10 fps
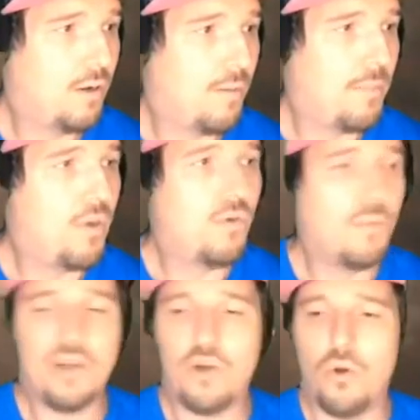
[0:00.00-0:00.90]

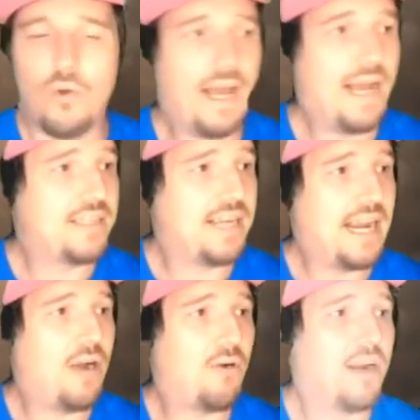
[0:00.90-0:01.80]
Boom, and coal adds an
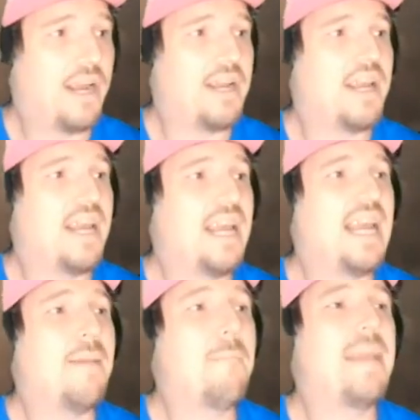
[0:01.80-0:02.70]
hour and it
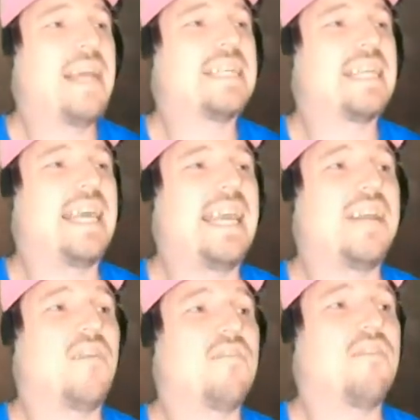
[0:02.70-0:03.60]
makes the
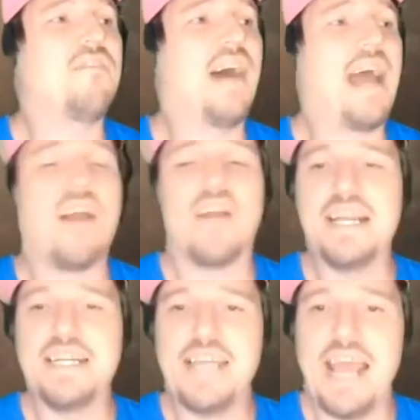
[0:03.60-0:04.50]
heat of the fire
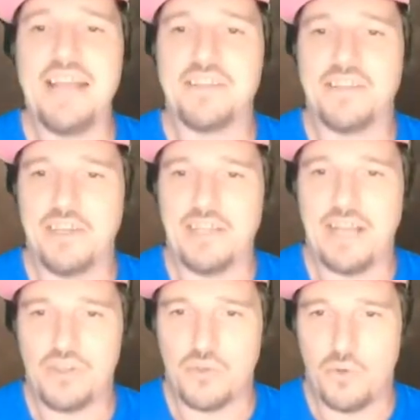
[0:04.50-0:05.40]
intense. Look at
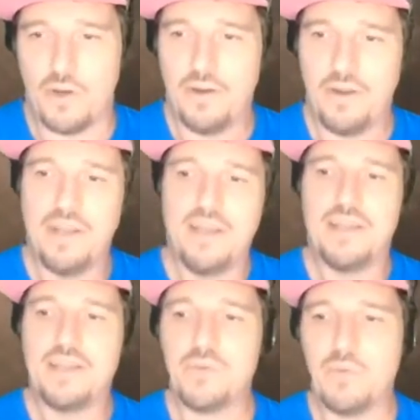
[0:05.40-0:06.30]
that soar.
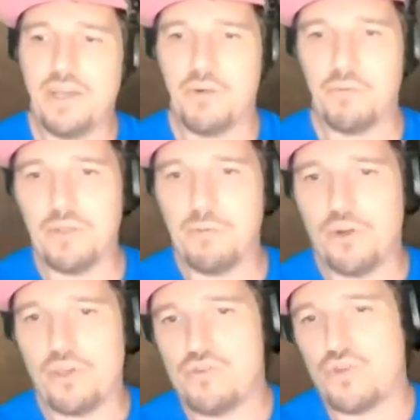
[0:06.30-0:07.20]
This is why you don't really
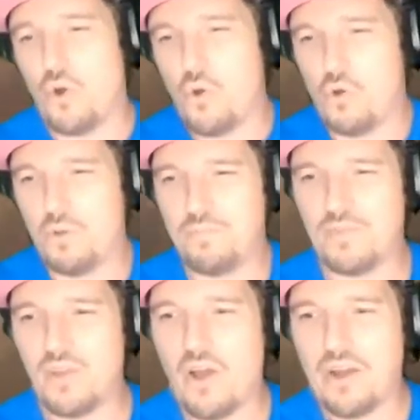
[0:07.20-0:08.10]
want to use coal
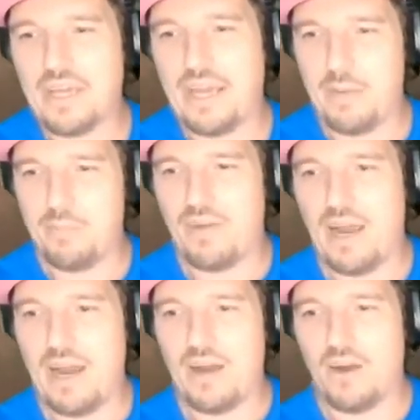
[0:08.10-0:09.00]
on a
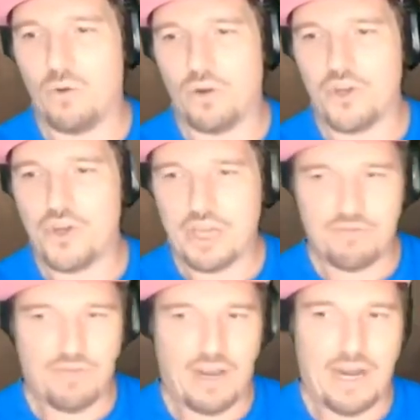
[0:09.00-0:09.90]
campfire or a cooking
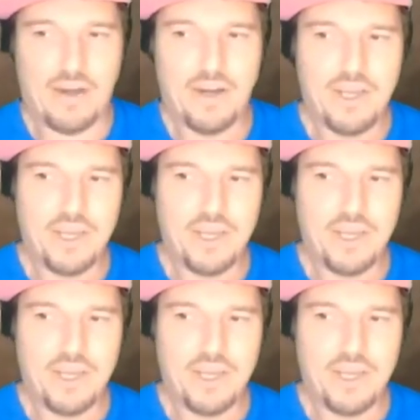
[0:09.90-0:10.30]
fire.